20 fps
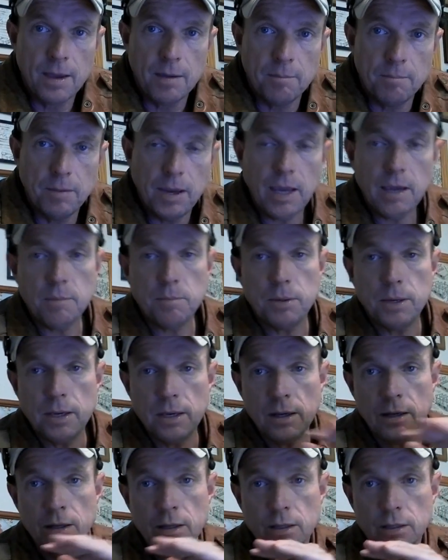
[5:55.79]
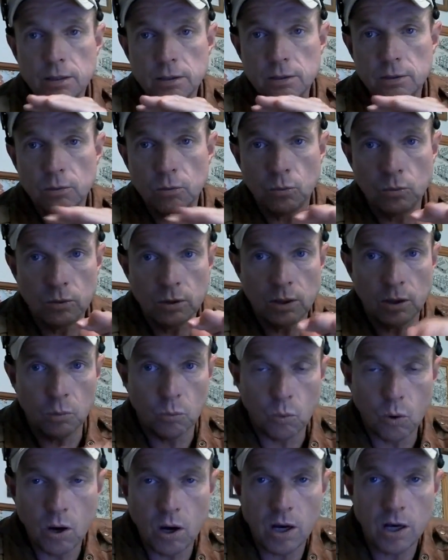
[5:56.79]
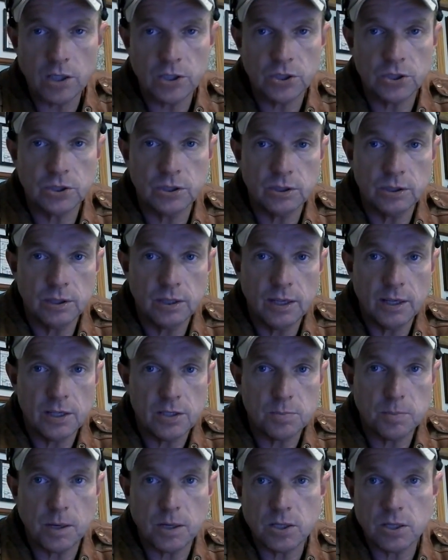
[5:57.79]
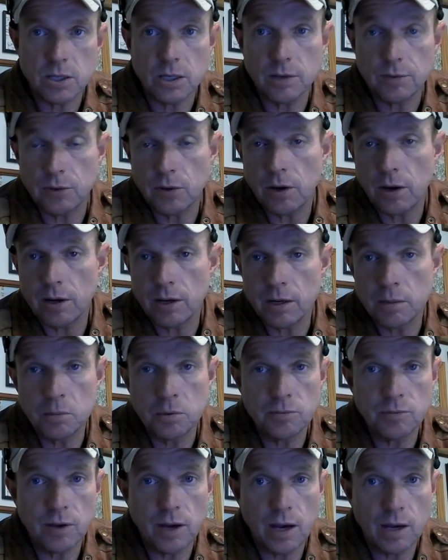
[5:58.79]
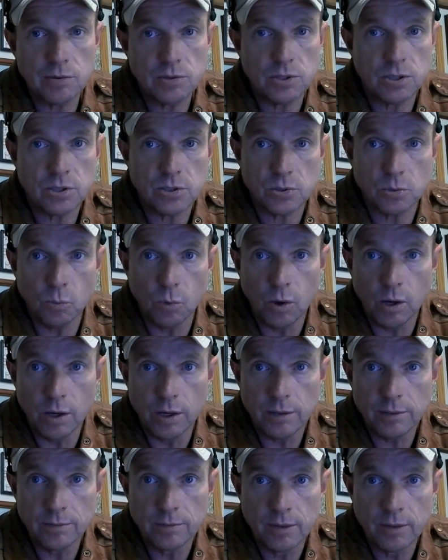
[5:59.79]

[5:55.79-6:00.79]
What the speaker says: may be a wash, especially if you're outnumbered 5, 6 to 1.